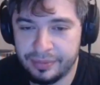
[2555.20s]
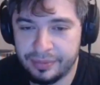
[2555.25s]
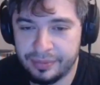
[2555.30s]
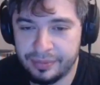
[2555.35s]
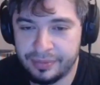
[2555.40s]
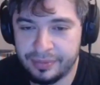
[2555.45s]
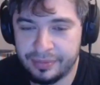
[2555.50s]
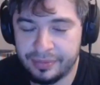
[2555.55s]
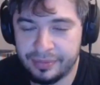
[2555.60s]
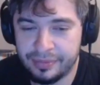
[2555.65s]

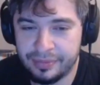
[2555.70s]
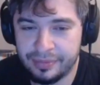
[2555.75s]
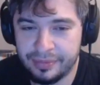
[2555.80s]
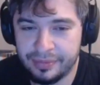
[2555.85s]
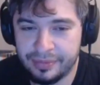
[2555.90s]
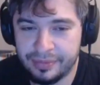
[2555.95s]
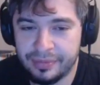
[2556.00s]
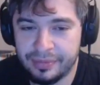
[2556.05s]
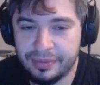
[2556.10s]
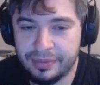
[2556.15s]

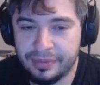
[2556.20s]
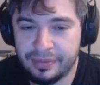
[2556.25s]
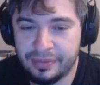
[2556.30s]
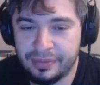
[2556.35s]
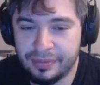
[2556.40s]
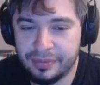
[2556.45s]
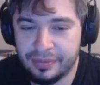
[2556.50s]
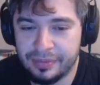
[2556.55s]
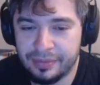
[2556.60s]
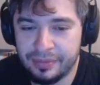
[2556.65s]

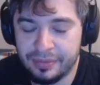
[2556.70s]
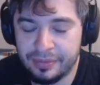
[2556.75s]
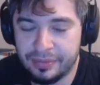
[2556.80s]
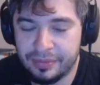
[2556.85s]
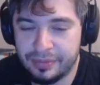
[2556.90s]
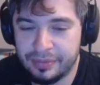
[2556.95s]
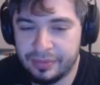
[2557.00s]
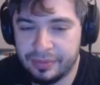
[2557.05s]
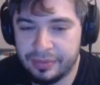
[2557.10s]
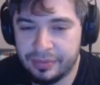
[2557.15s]

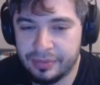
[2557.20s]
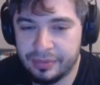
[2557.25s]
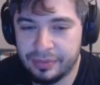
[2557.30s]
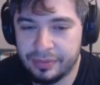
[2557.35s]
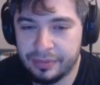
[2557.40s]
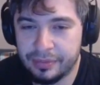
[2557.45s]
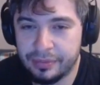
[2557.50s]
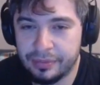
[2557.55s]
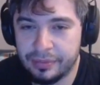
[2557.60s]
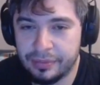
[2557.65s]

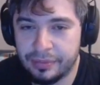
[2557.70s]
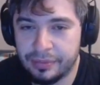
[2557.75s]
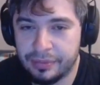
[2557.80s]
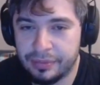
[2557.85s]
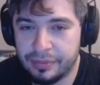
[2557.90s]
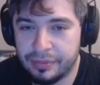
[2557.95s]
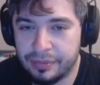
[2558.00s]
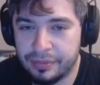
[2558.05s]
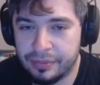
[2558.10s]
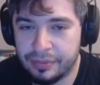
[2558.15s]

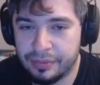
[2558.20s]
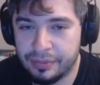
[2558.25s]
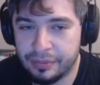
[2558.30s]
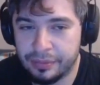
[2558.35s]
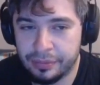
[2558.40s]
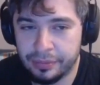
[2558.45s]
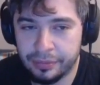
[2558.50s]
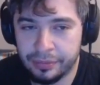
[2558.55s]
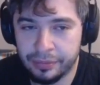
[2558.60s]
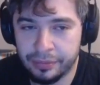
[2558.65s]

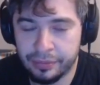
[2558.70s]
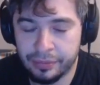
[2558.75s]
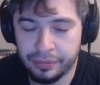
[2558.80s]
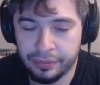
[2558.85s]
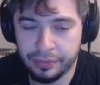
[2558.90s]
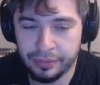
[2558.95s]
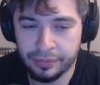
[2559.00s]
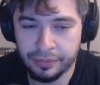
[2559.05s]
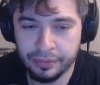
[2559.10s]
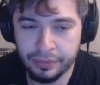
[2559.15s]

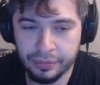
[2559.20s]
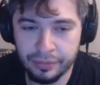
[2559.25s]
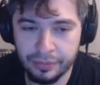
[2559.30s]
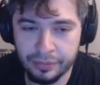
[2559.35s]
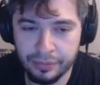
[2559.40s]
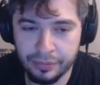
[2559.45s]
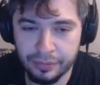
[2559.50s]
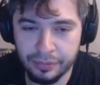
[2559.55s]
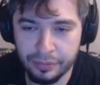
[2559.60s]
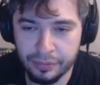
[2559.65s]

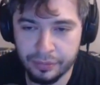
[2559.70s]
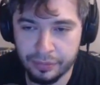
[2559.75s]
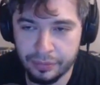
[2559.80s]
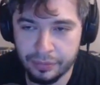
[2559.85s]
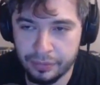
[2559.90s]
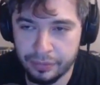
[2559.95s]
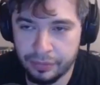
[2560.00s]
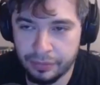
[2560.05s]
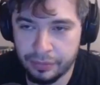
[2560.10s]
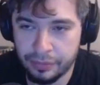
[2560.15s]

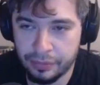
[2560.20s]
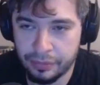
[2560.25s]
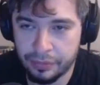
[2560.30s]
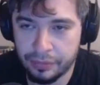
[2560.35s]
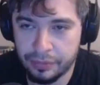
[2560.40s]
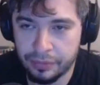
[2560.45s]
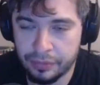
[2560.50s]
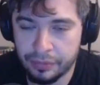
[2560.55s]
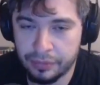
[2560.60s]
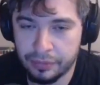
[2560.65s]

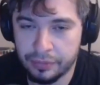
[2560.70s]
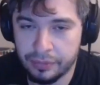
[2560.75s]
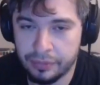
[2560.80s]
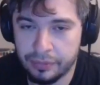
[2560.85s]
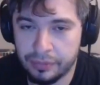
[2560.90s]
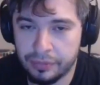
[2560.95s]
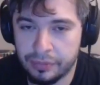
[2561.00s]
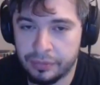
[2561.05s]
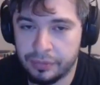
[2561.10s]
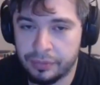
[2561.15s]

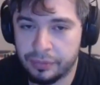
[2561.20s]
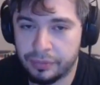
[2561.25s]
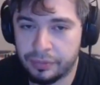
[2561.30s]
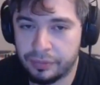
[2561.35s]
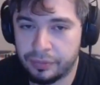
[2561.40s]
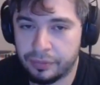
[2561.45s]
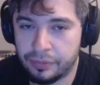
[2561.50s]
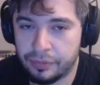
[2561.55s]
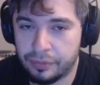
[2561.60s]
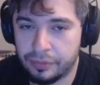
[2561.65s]

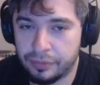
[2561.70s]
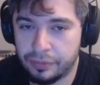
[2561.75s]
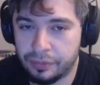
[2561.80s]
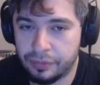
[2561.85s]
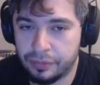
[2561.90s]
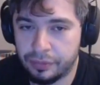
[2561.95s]
No words are spoken by the person on screen.